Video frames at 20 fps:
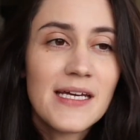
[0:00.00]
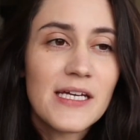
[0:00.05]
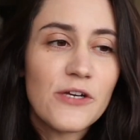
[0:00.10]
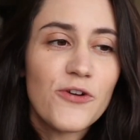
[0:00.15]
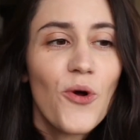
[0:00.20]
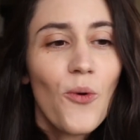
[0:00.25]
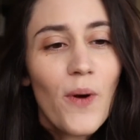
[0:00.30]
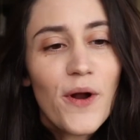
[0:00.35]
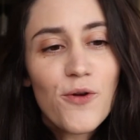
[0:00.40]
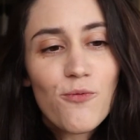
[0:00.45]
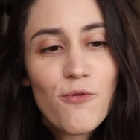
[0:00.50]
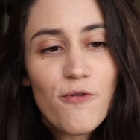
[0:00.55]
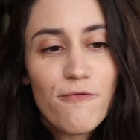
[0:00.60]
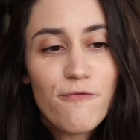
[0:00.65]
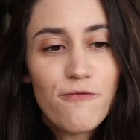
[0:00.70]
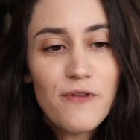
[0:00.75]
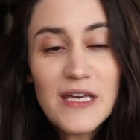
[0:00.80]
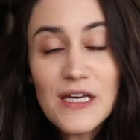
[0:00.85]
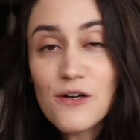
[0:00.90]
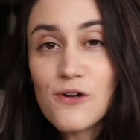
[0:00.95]
you don't want to
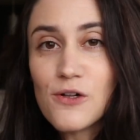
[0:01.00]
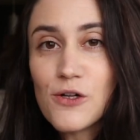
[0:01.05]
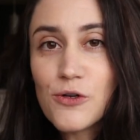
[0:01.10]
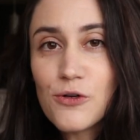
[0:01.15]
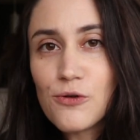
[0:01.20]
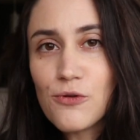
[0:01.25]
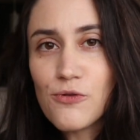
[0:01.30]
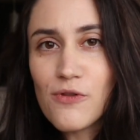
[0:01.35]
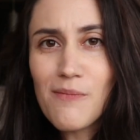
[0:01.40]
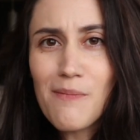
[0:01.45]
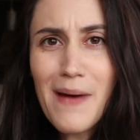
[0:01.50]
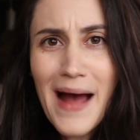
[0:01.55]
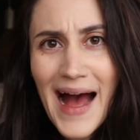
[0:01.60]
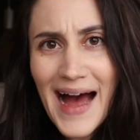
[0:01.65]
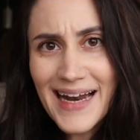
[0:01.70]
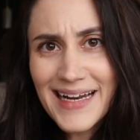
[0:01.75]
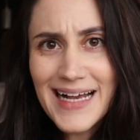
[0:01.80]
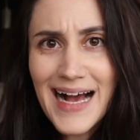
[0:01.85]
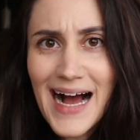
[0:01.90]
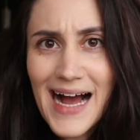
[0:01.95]
reveal who the
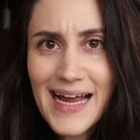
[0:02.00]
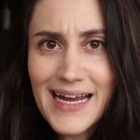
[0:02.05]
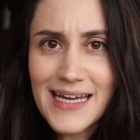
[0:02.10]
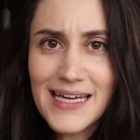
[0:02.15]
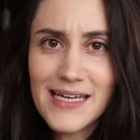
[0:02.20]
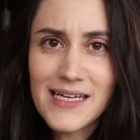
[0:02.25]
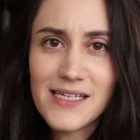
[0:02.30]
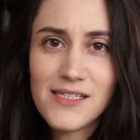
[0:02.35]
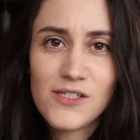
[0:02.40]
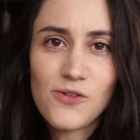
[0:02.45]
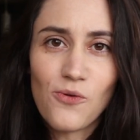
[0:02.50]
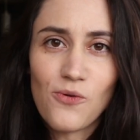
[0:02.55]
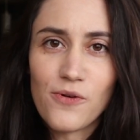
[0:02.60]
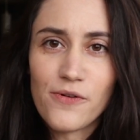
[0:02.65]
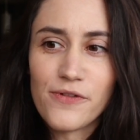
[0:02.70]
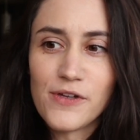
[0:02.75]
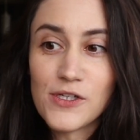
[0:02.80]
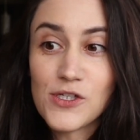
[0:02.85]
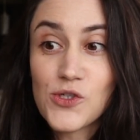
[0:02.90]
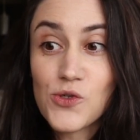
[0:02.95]
bad guy is
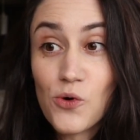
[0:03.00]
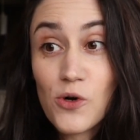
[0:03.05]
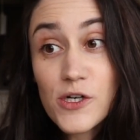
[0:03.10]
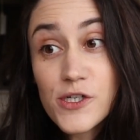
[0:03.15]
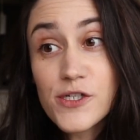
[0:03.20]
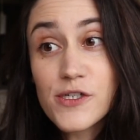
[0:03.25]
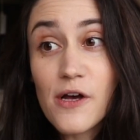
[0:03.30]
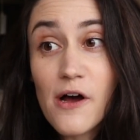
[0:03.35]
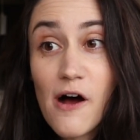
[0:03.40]
or the source